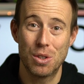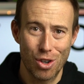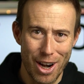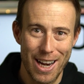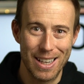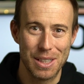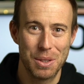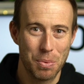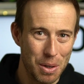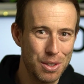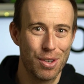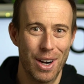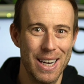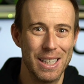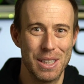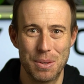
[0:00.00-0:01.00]
trainers, what
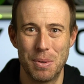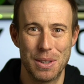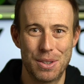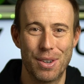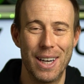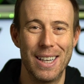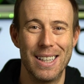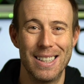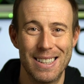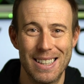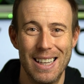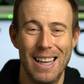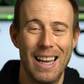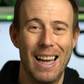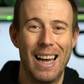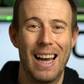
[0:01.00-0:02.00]
trainers, what trainers?
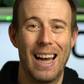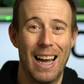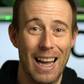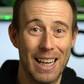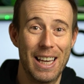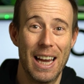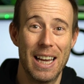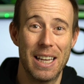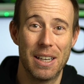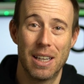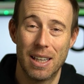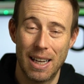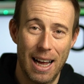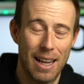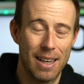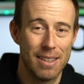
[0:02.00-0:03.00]
Again,
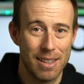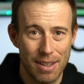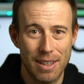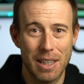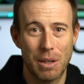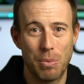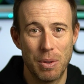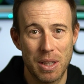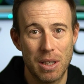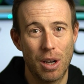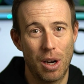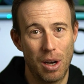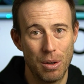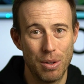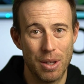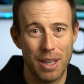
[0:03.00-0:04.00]
like with
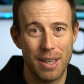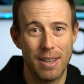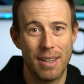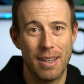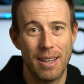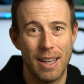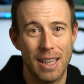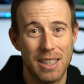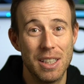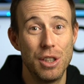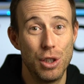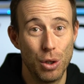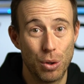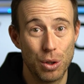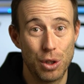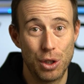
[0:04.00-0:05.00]
clothing, it is
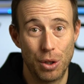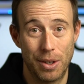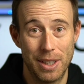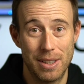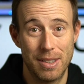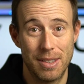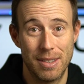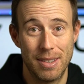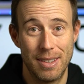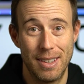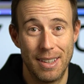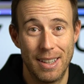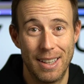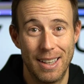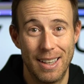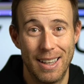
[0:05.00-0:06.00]
your choice.
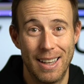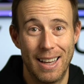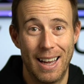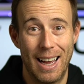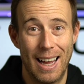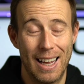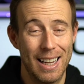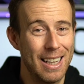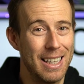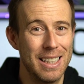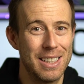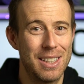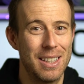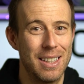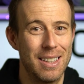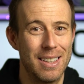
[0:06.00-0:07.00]
And
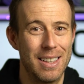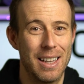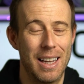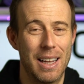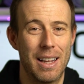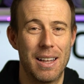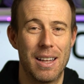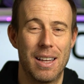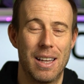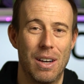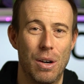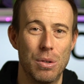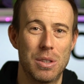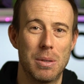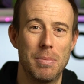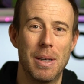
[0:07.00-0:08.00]
it's
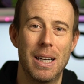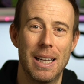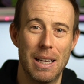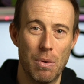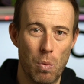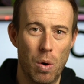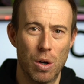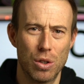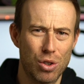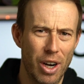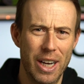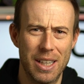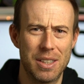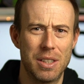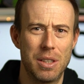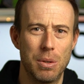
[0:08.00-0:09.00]
ultimately what
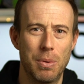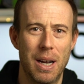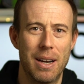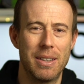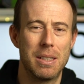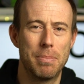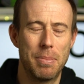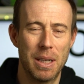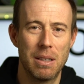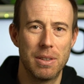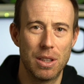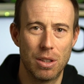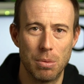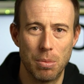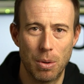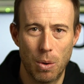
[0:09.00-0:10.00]
trainers to wear is a bit of a
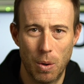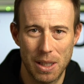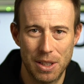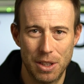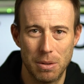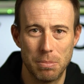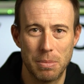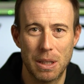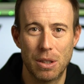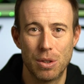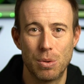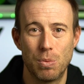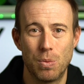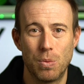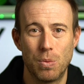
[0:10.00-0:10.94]
dumb question, because